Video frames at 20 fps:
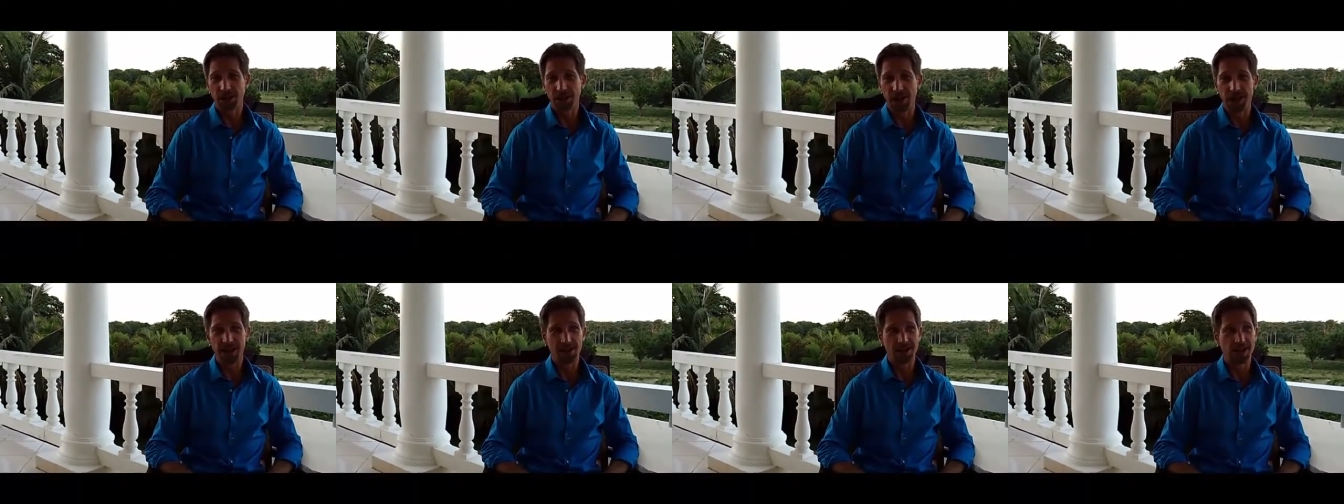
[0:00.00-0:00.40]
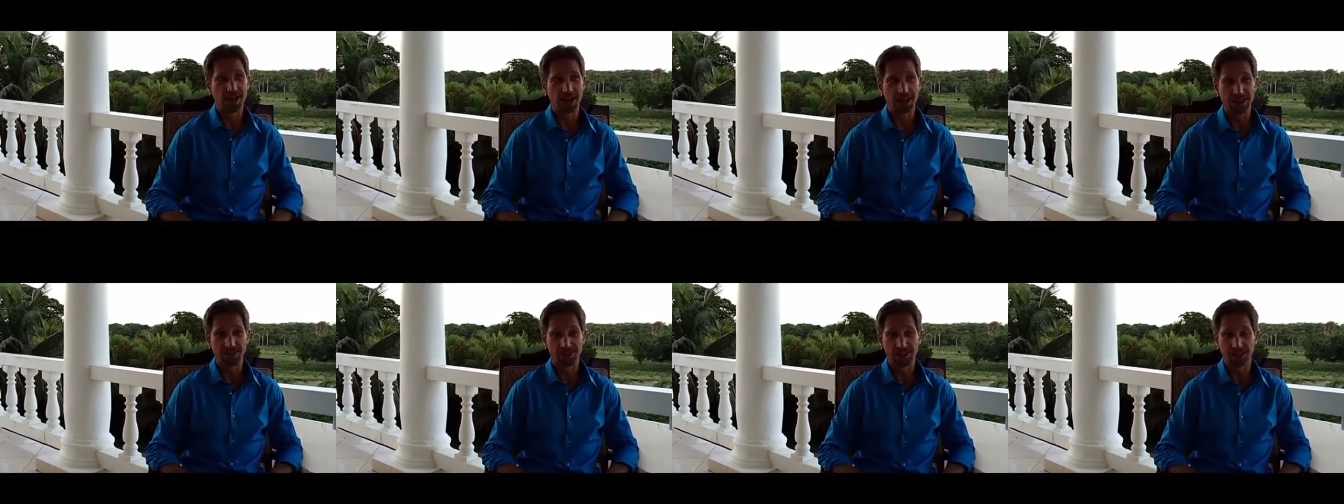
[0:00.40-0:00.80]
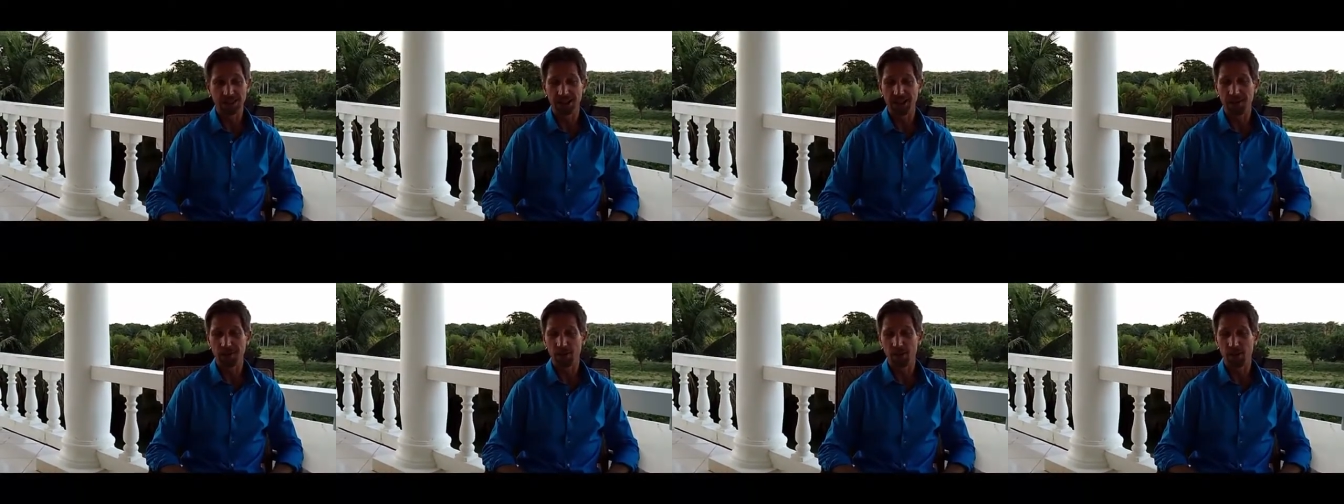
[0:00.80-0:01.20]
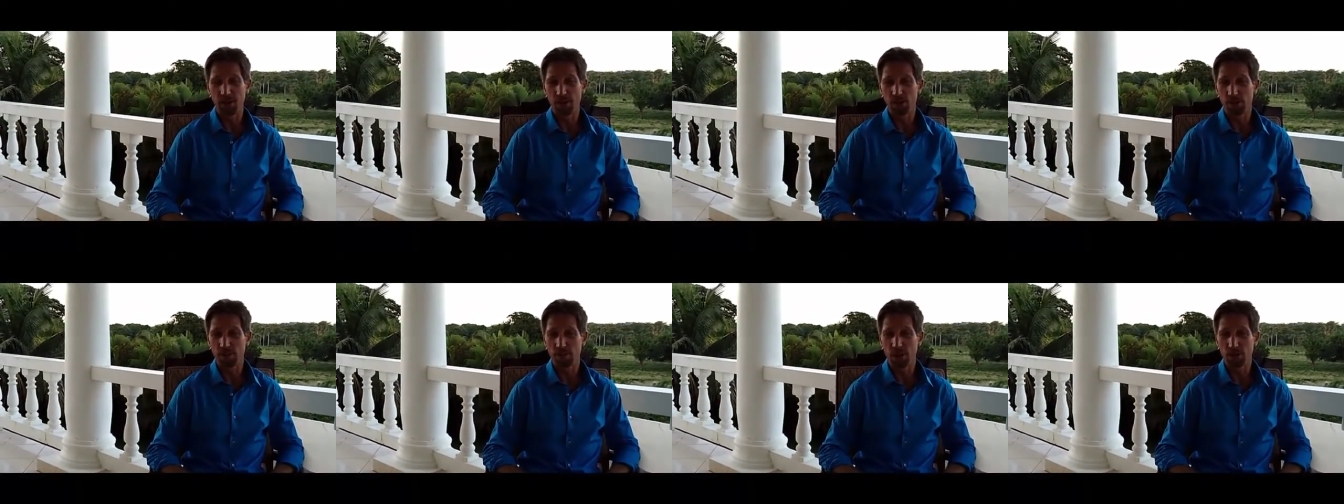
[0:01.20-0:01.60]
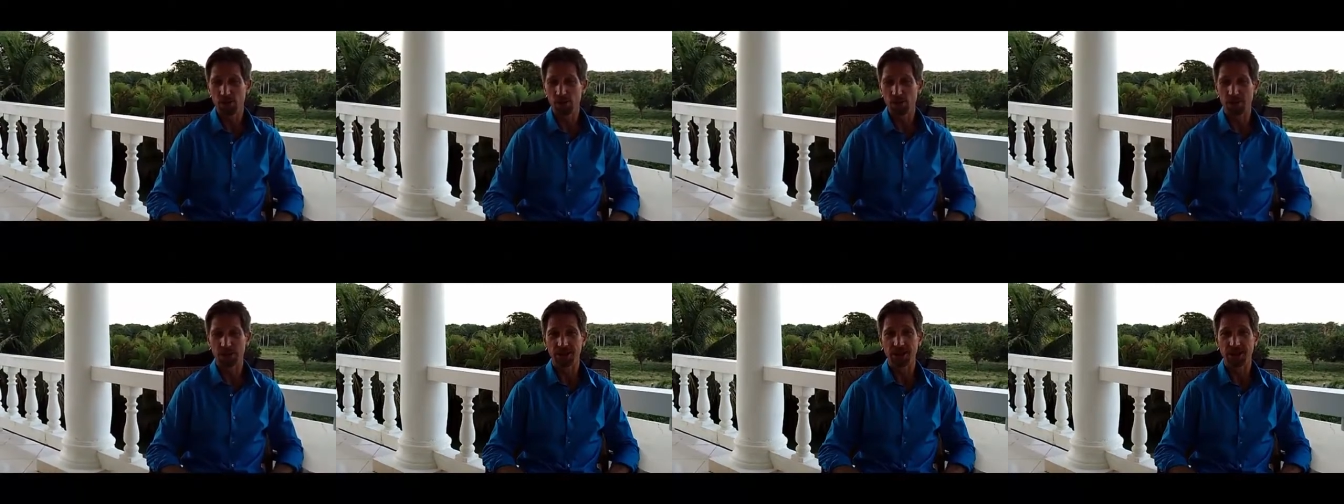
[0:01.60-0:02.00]
And I see him in
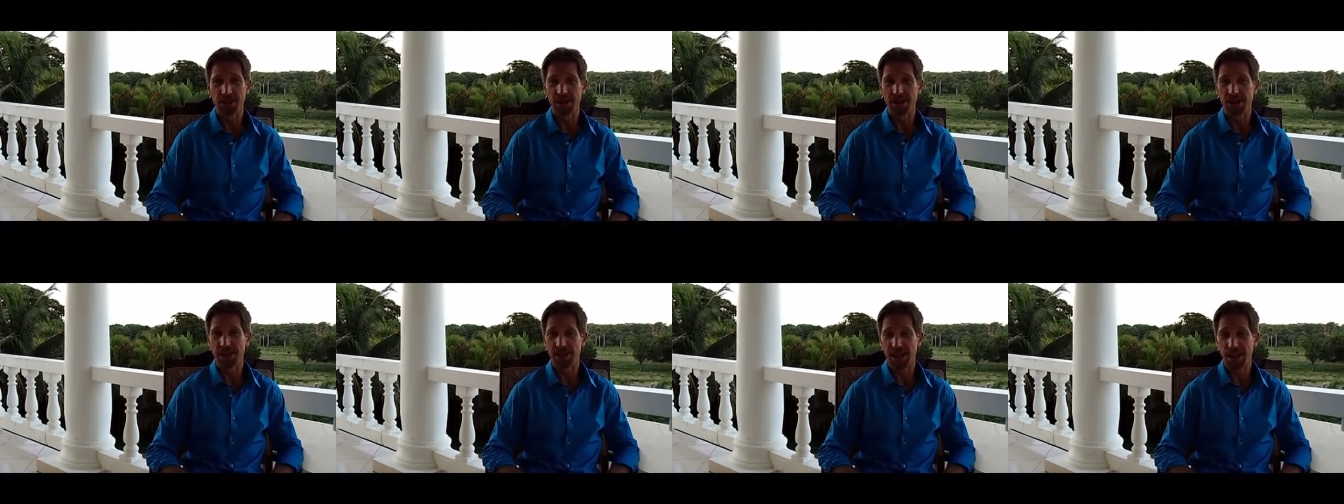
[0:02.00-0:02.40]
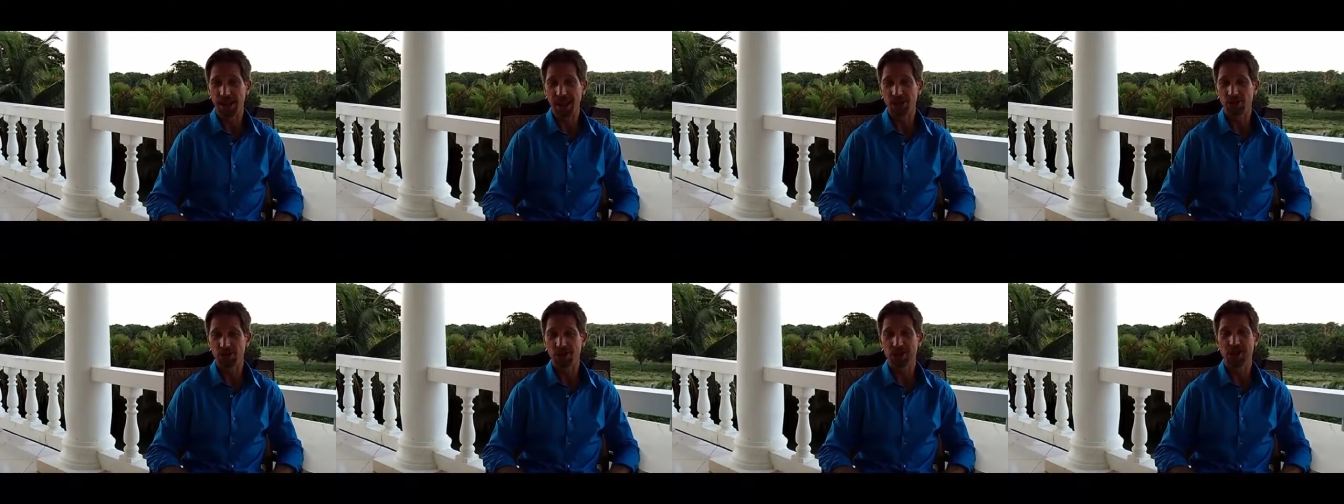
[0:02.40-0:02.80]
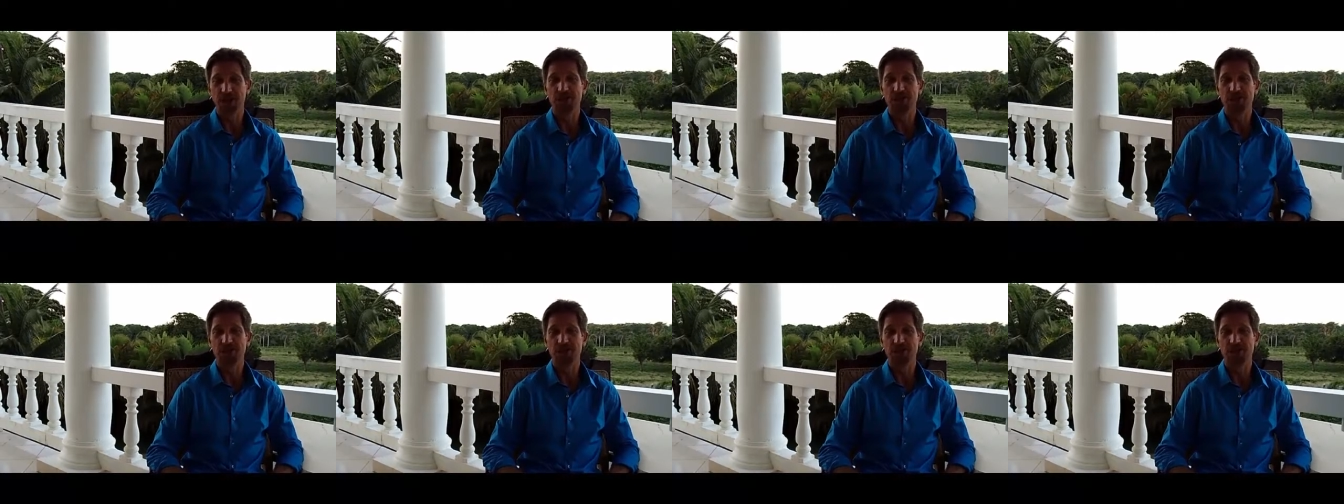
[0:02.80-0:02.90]
motion and in action,